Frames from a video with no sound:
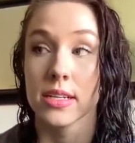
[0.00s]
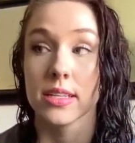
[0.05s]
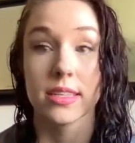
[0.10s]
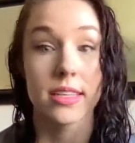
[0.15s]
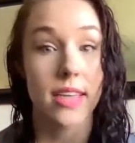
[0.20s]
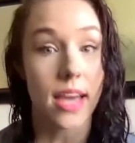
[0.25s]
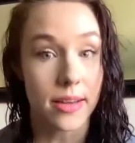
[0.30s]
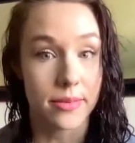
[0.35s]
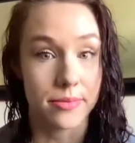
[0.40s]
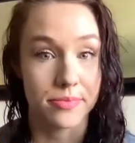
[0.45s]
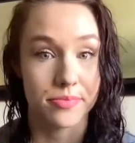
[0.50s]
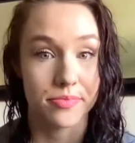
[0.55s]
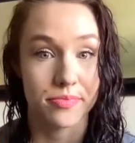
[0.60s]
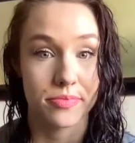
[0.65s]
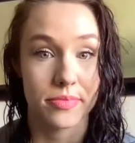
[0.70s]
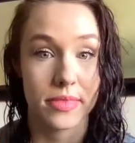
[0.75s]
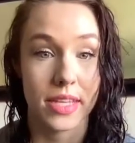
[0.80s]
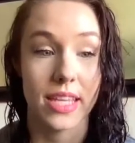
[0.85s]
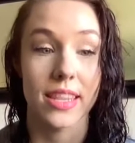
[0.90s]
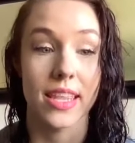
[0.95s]
yeah,
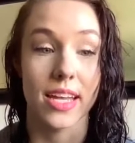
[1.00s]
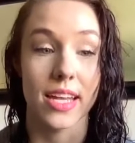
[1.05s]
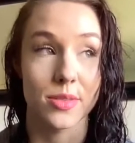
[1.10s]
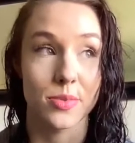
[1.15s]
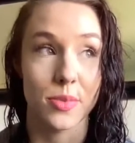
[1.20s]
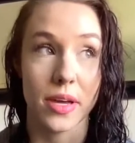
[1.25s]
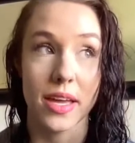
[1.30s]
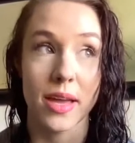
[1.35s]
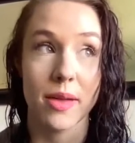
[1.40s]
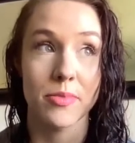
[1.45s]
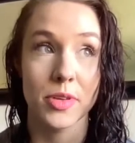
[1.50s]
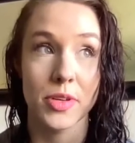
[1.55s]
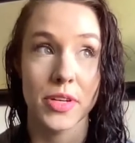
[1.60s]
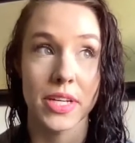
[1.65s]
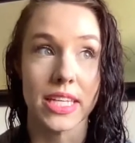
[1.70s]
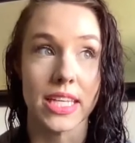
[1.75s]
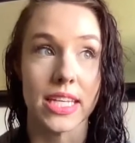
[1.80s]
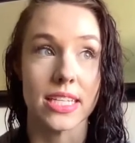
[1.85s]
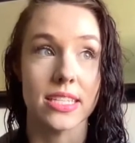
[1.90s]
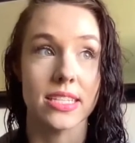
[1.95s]
that is why I'm doing
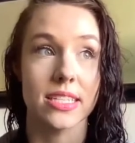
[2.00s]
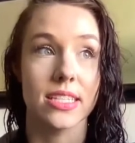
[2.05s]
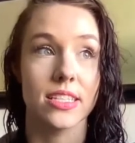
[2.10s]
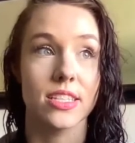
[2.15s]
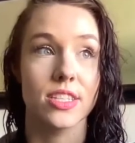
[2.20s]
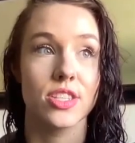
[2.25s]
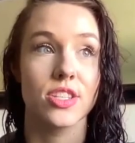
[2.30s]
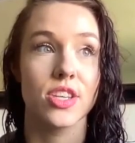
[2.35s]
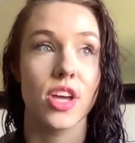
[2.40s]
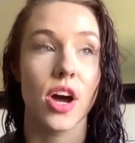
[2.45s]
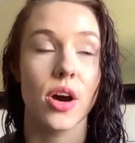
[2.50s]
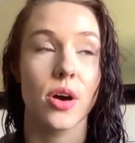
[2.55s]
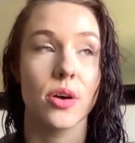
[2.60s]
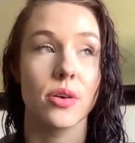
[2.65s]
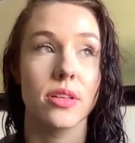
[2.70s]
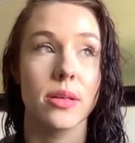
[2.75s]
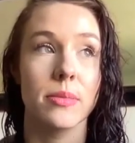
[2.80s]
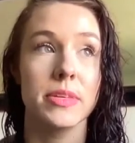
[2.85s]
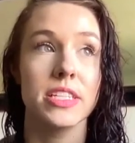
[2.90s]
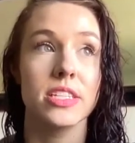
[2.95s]
this. So
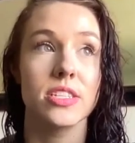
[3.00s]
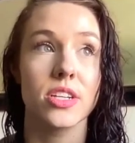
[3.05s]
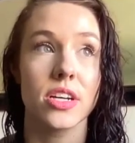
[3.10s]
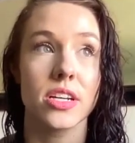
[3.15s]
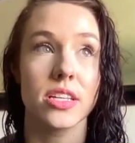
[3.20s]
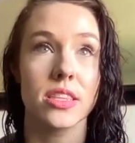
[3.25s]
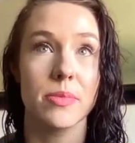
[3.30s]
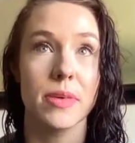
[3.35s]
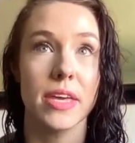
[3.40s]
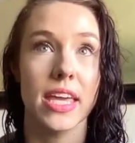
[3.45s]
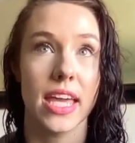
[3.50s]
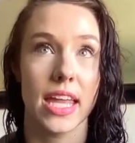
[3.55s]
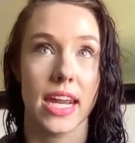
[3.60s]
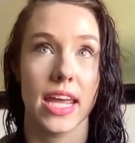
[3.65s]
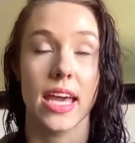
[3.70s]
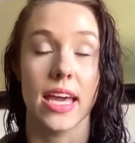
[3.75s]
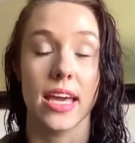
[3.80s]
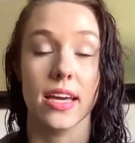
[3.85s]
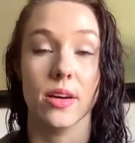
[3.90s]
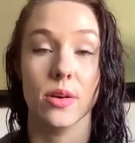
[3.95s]
let me start at the
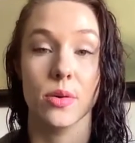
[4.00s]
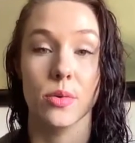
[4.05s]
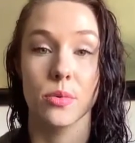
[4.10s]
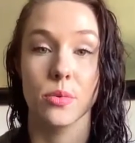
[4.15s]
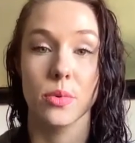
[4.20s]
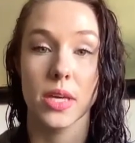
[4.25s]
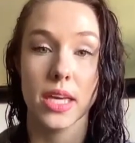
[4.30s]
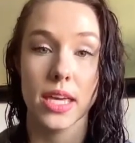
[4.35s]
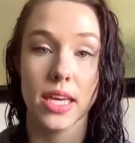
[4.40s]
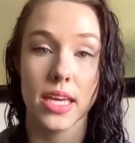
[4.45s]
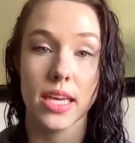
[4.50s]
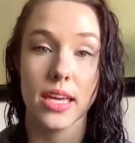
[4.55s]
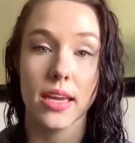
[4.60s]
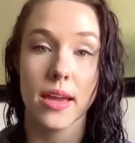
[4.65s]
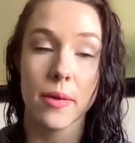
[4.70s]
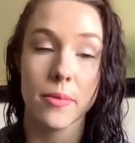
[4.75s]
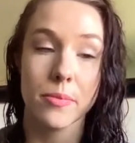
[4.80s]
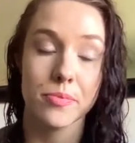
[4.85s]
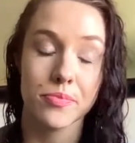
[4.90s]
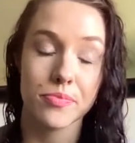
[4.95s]
beginning.
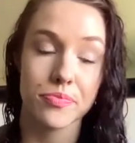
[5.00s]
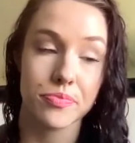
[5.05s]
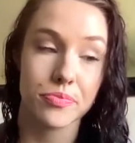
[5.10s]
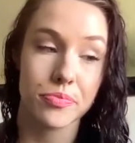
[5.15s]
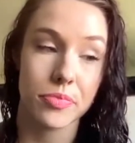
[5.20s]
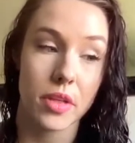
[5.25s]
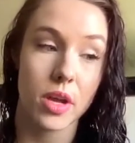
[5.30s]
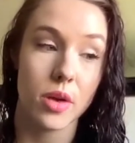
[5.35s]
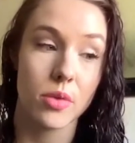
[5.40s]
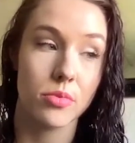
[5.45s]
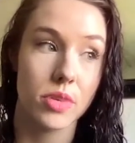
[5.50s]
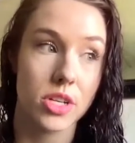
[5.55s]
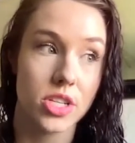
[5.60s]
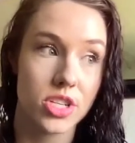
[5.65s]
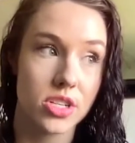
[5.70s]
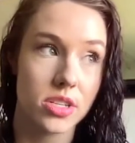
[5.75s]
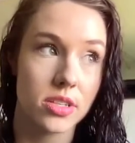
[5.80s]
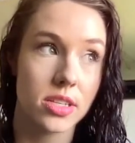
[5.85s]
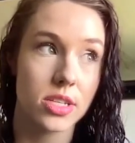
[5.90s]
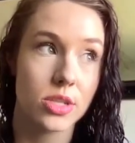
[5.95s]
We originally